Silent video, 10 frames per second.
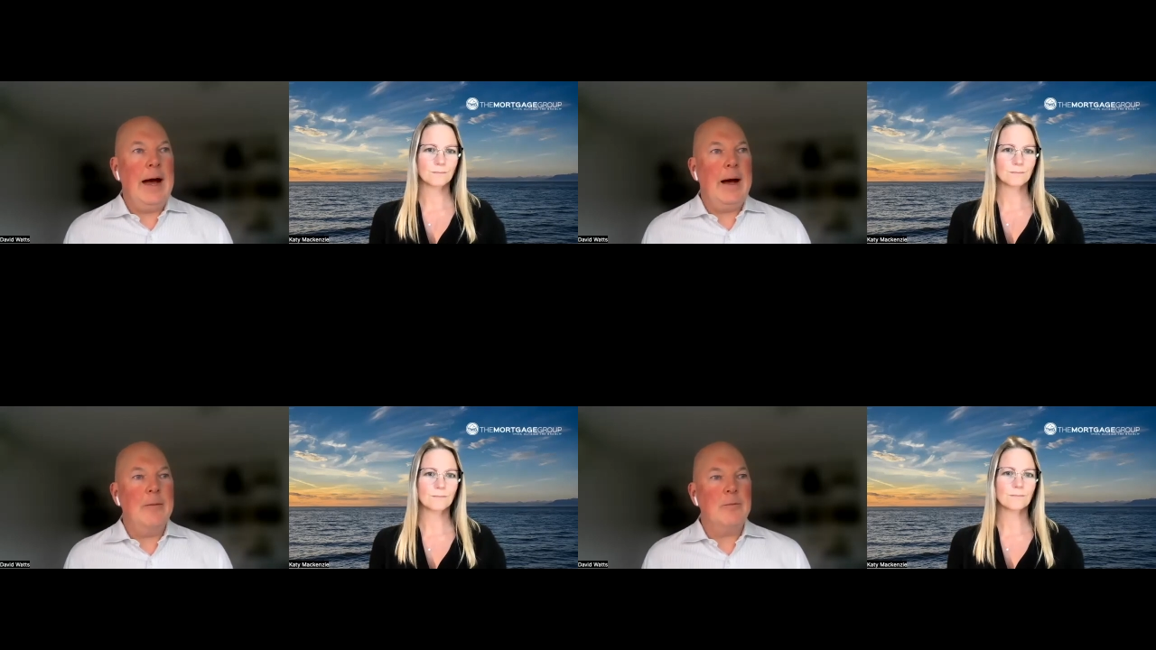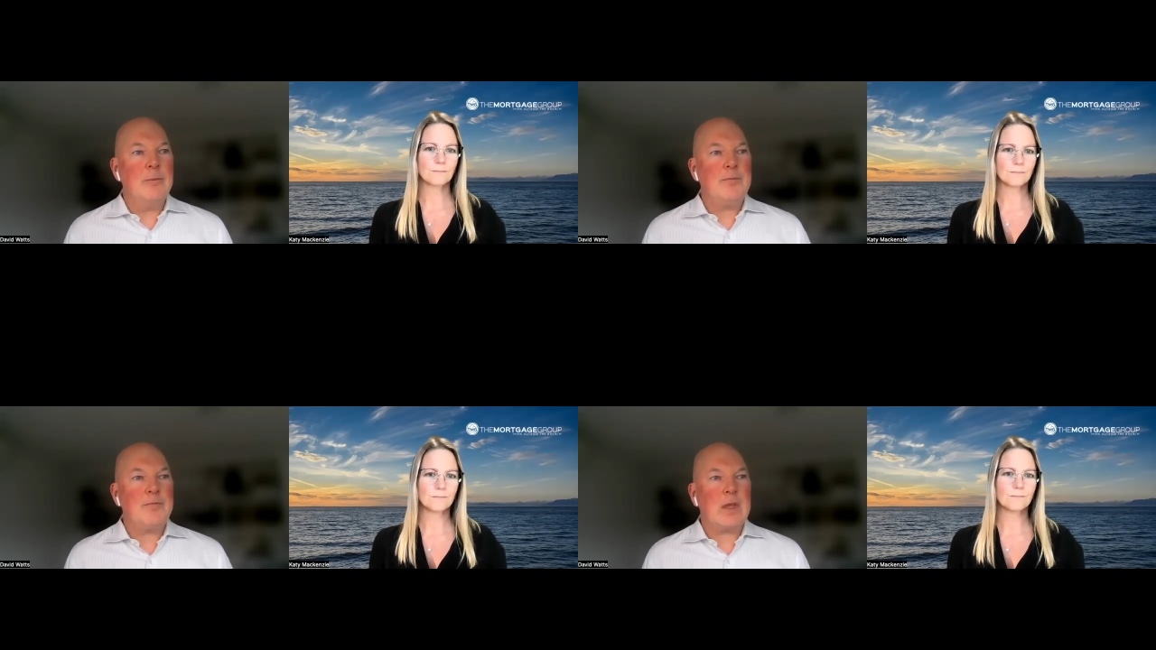
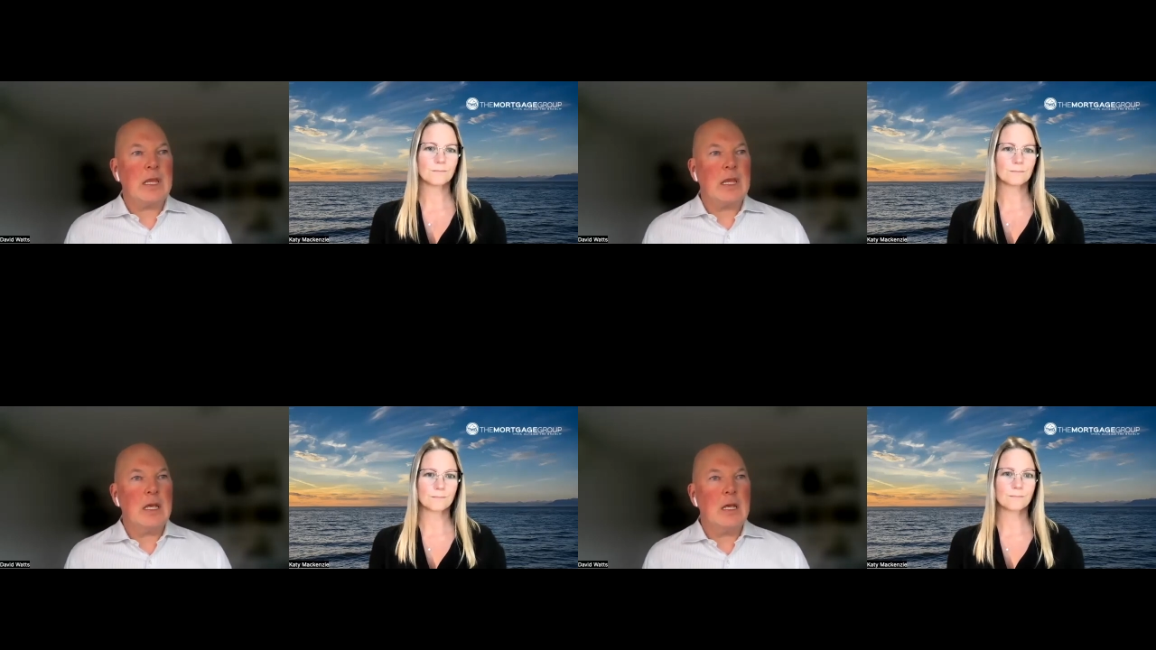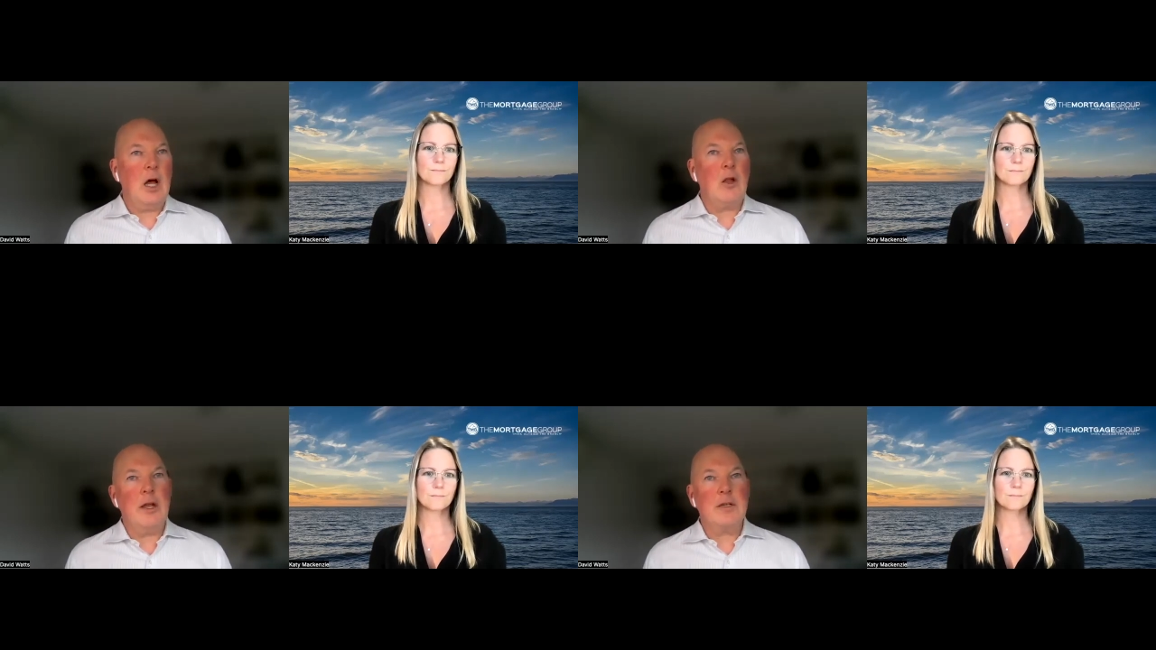
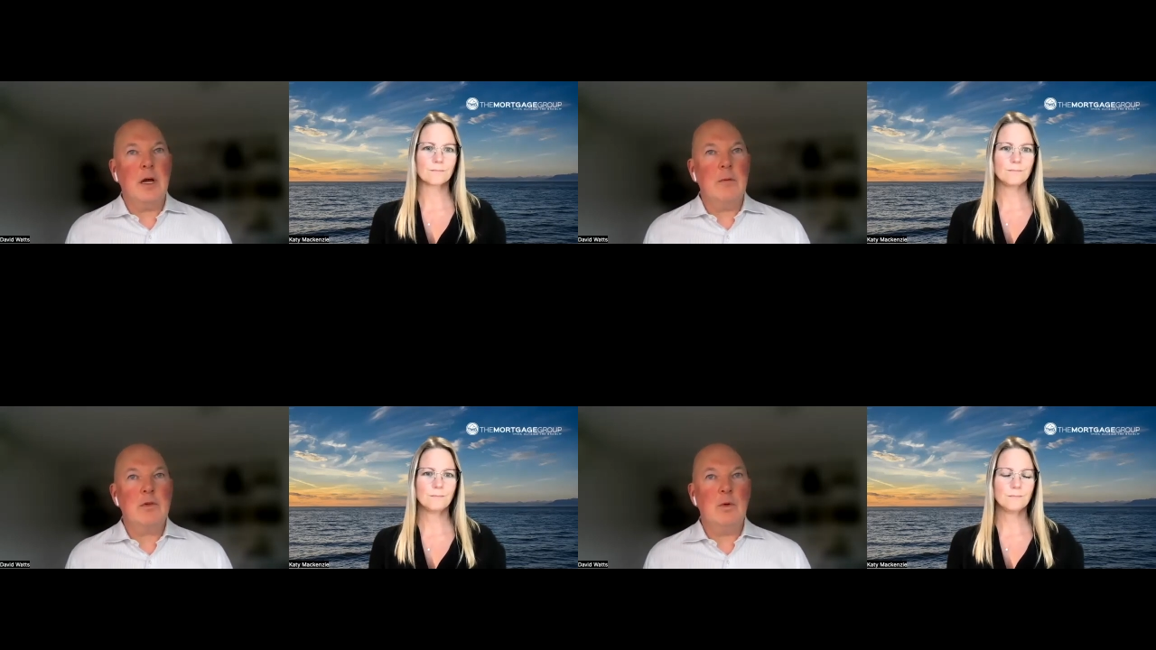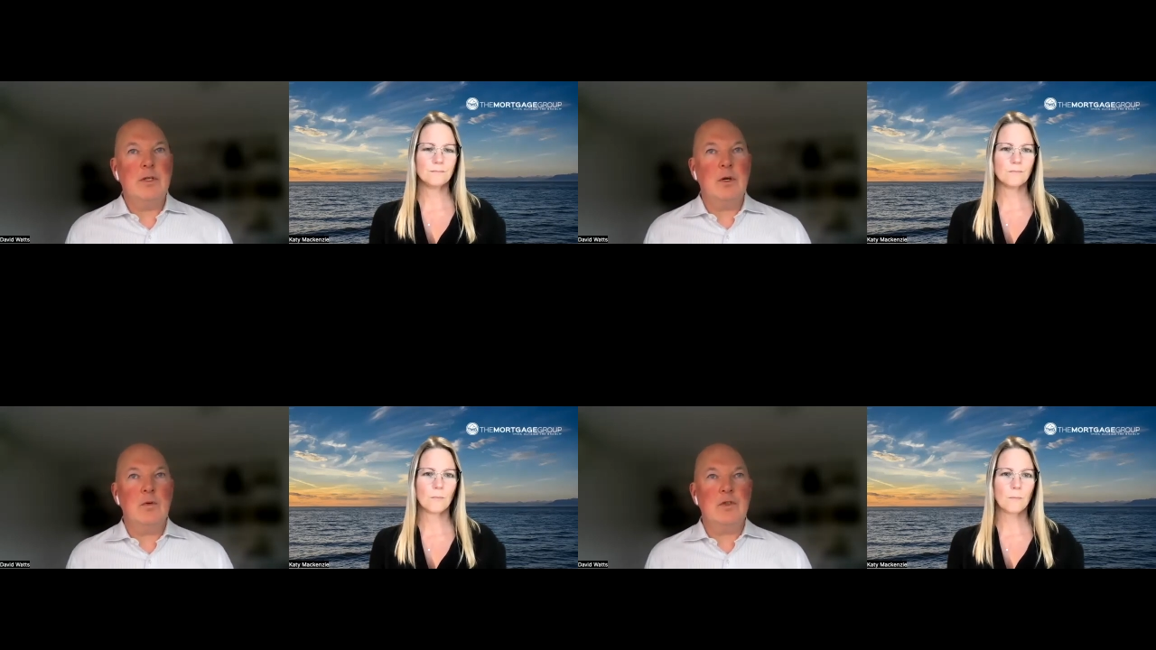Speaker 1: A lot of times
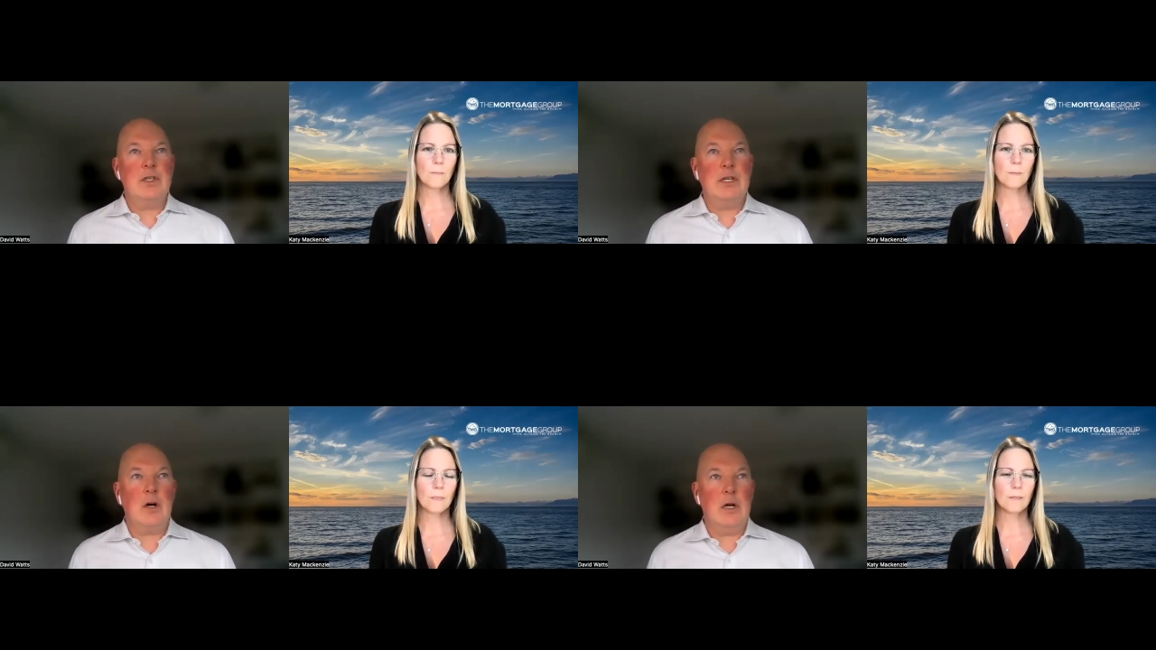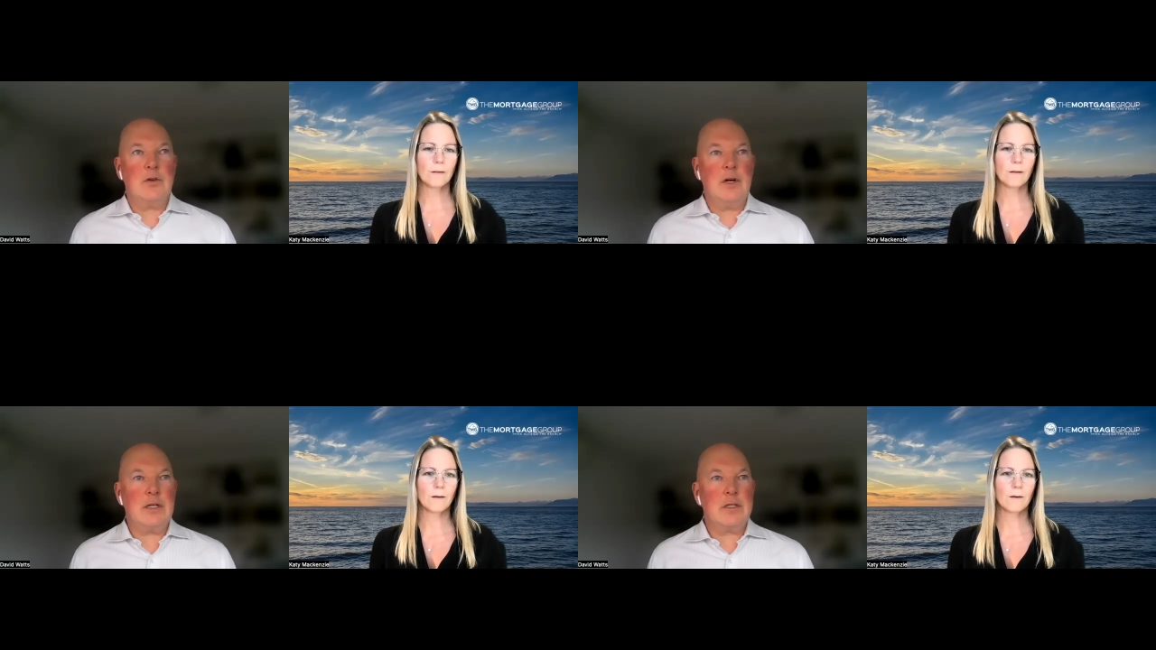we don't see
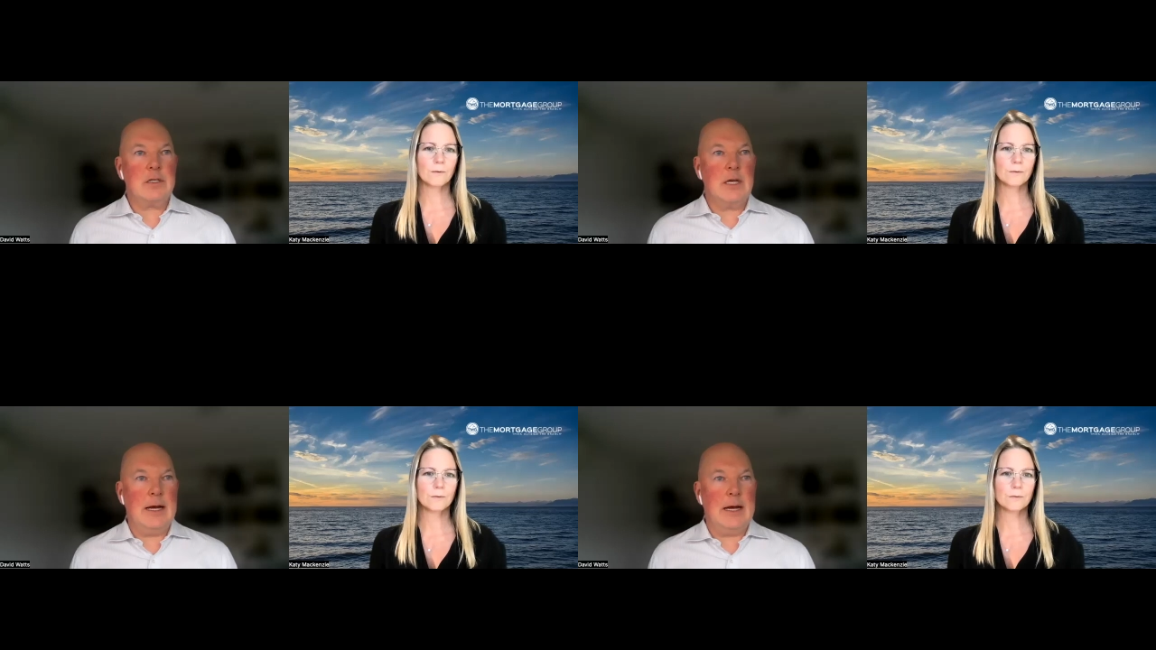contracts